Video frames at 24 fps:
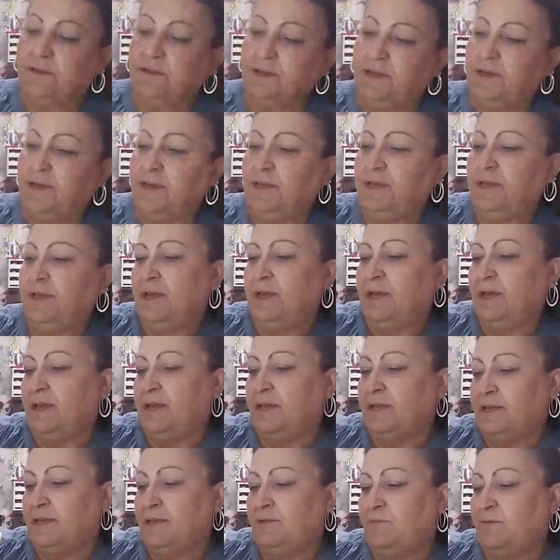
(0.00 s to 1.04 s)
And he
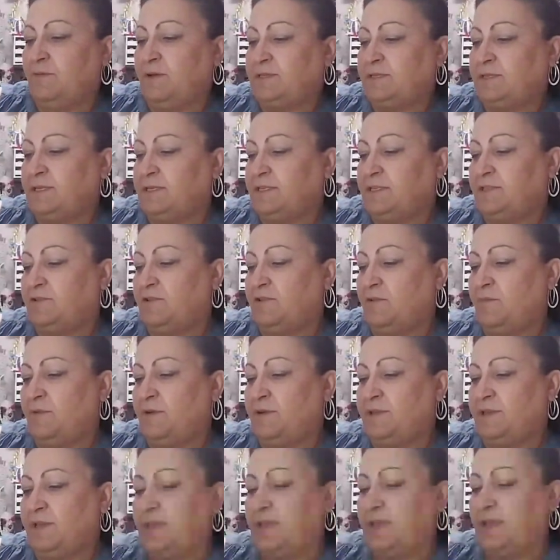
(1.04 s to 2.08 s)
had, it was a
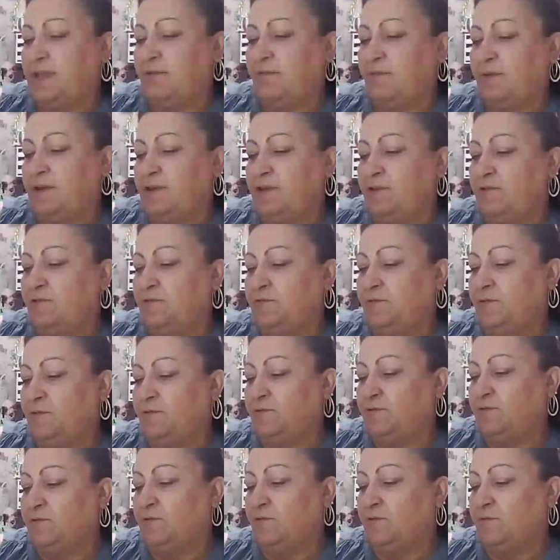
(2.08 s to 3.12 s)
summer day when you
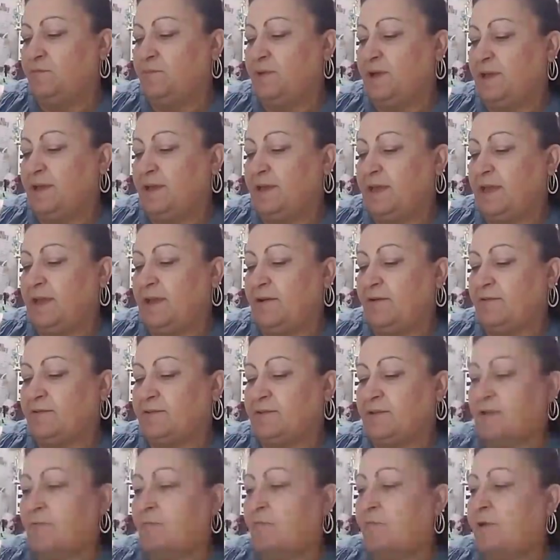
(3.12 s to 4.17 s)
took my
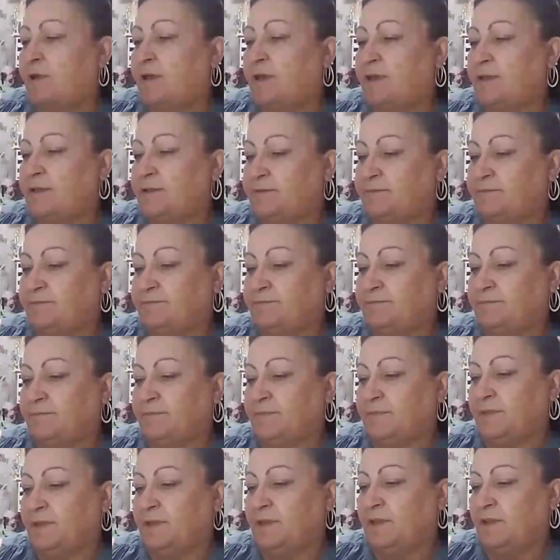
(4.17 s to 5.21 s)
cares away.
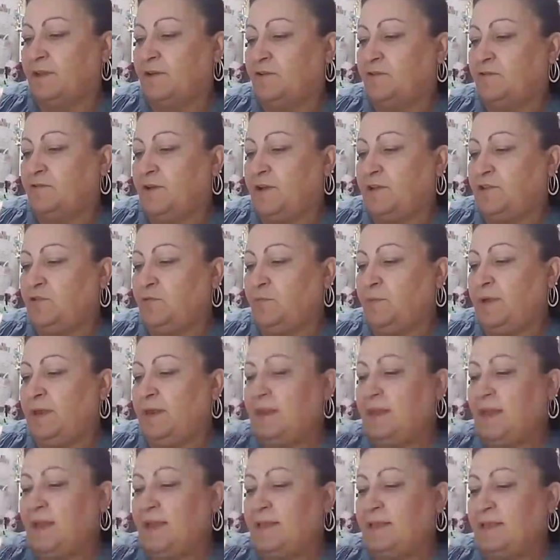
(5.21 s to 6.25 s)
Try to be
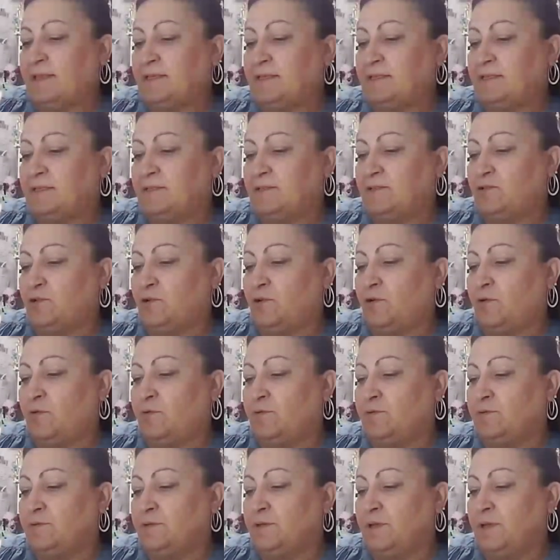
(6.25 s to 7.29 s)
like the
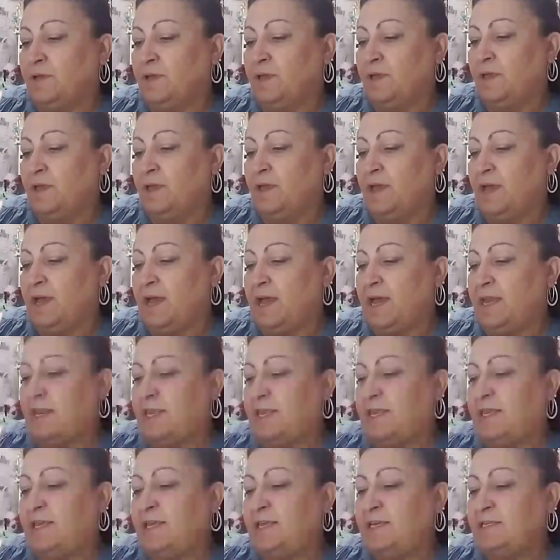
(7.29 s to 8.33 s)
turtles, at
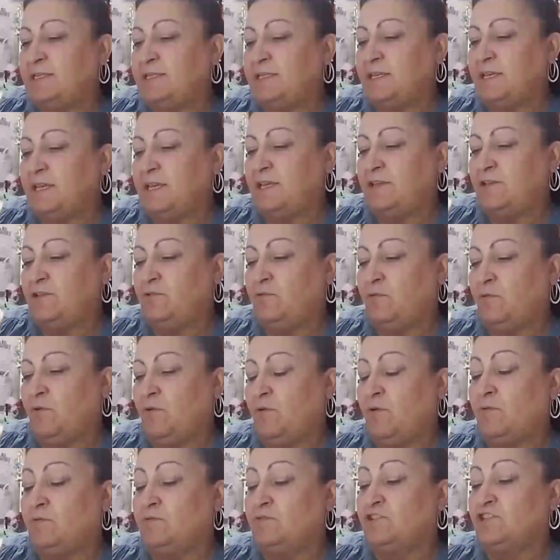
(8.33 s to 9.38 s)
ease in your
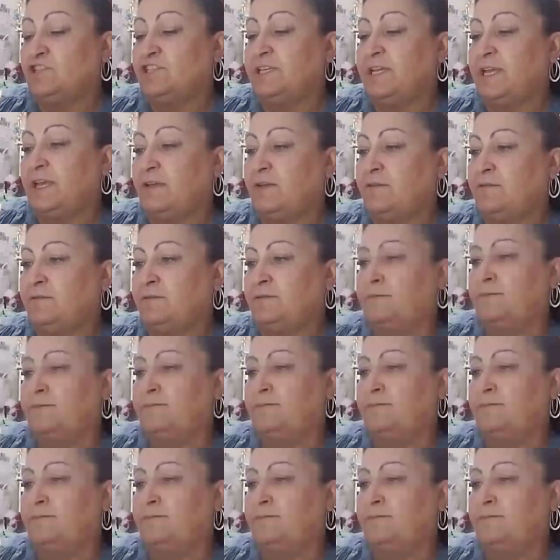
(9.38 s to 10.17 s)
own shell.